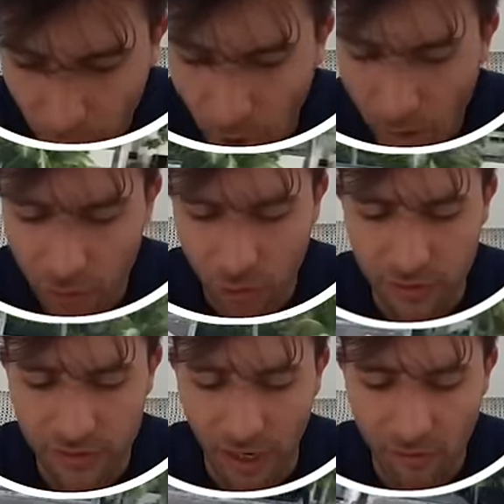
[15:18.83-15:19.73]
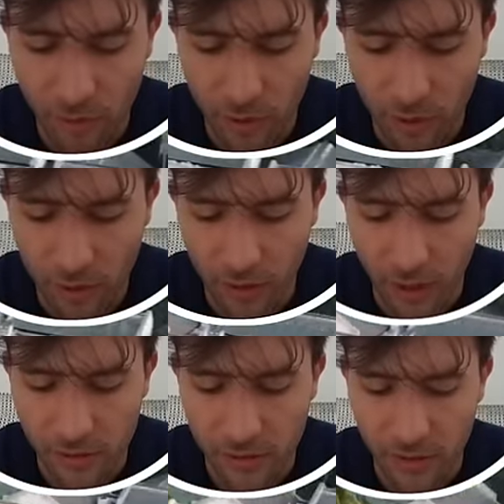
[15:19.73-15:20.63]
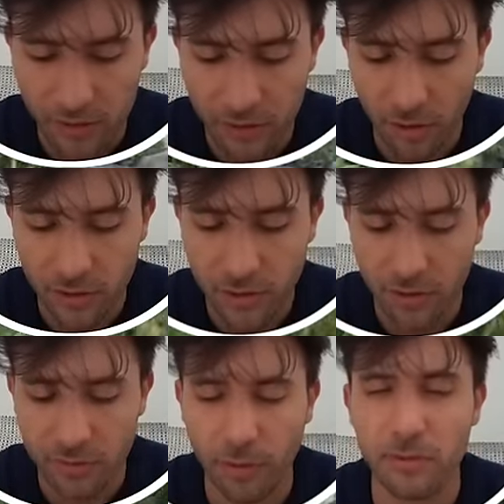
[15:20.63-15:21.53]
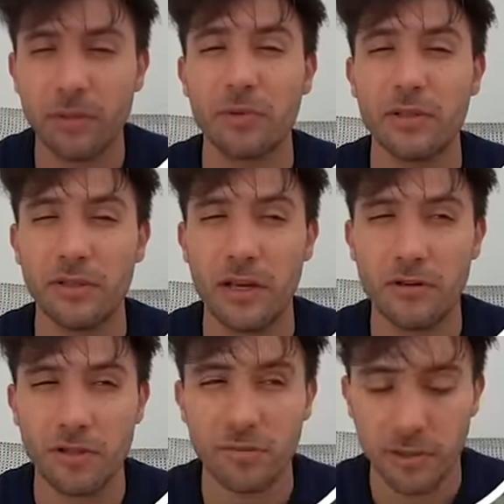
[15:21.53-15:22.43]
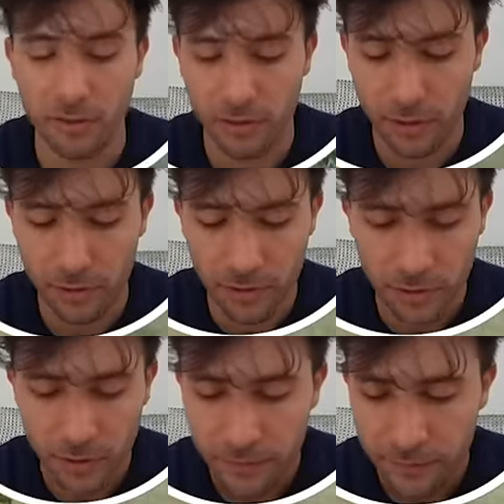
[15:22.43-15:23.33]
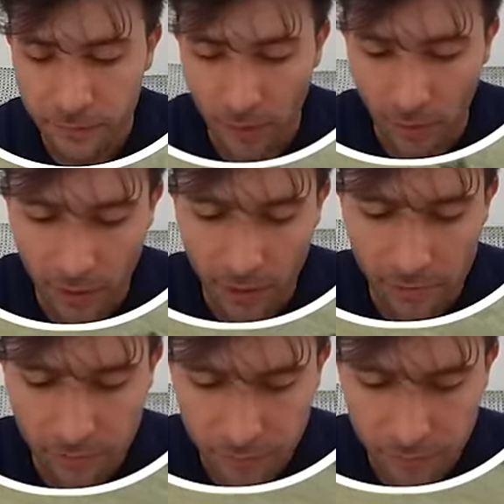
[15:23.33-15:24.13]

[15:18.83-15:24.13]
palm trees everywhere. And it's also, it's probably really dangerous to be doing this. Alright?